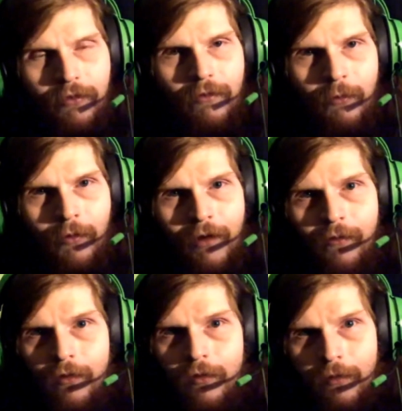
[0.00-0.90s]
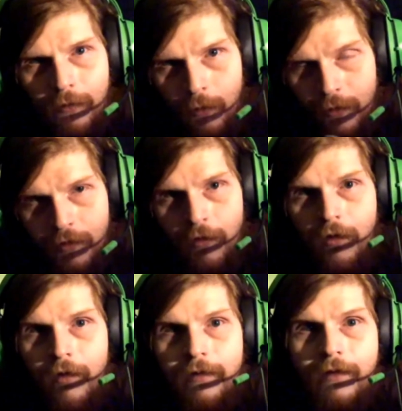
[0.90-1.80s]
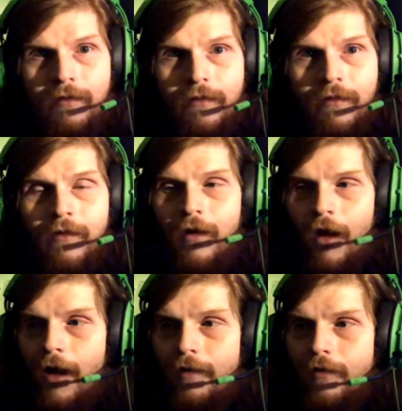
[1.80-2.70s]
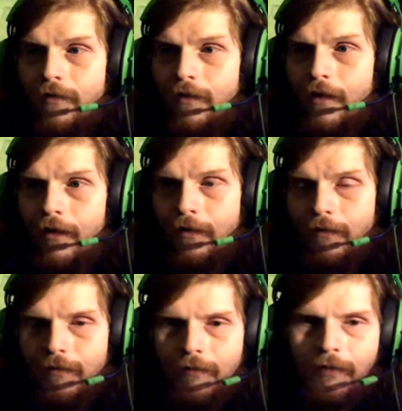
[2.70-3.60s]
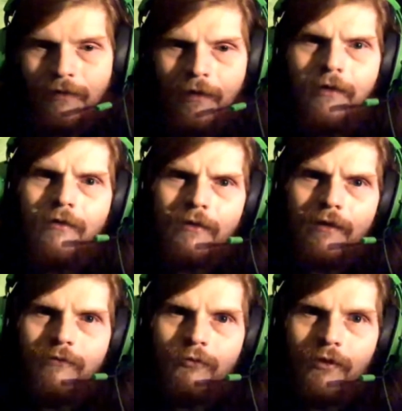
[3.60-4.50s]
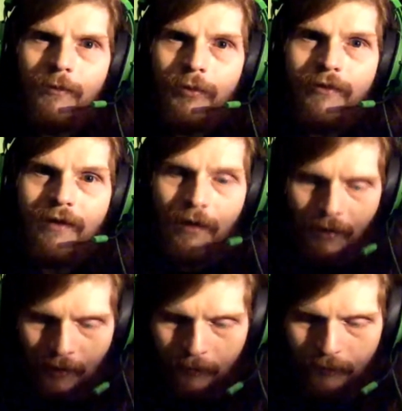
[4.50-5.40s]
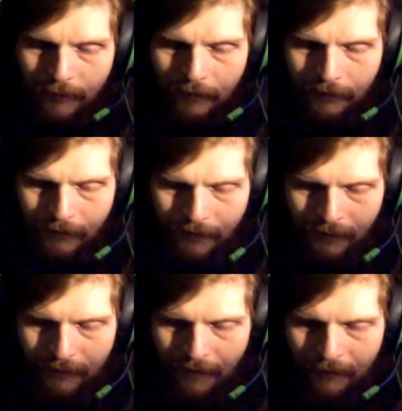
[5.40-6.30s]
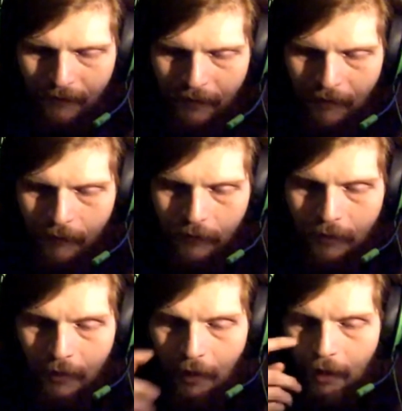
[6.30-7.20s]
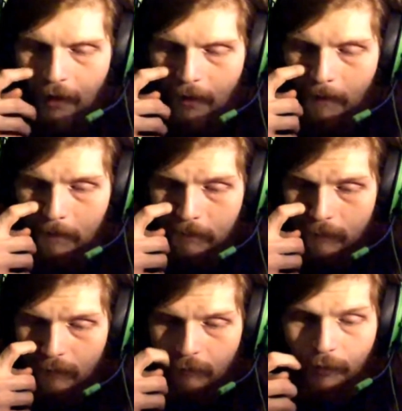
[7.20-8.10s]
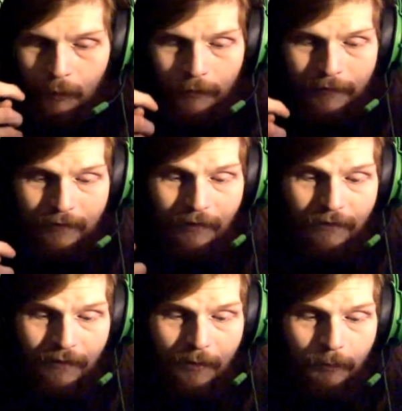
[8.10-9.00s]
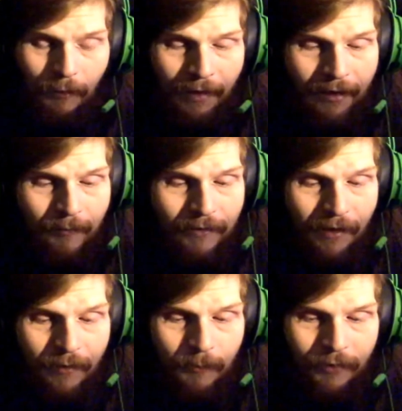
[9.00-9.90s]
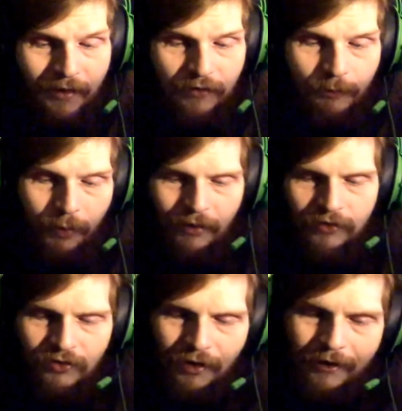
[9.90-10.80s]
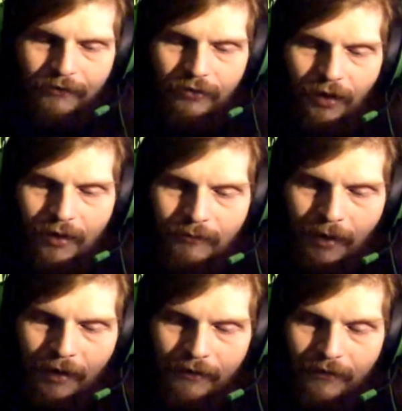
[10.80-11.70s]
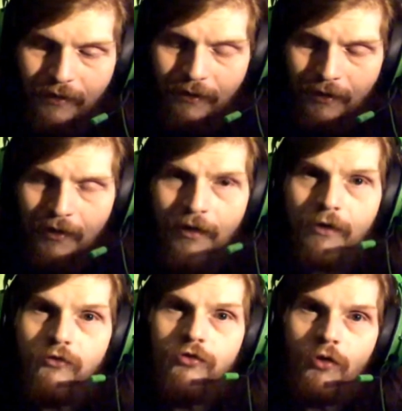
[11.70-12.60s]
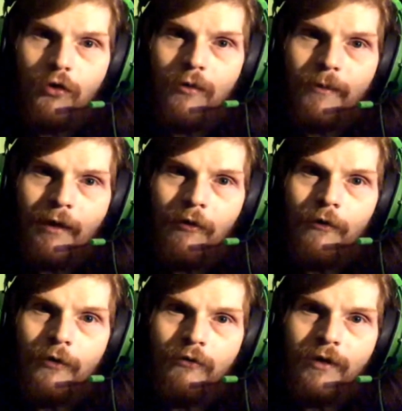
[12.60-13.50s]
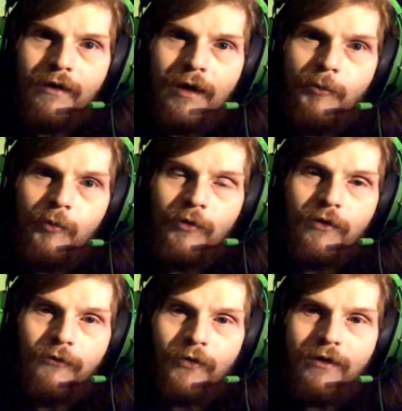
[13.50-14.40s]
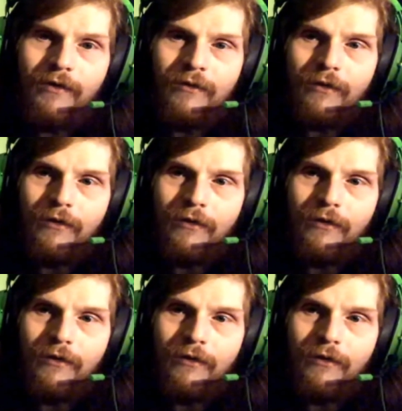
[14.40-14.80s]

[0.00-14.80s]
whatever you want to call it, and then I think that could really put that up there to that next level. But we did see Hangman Adam Page buckshot John Moxley and choke him out on the ring apron with a freaking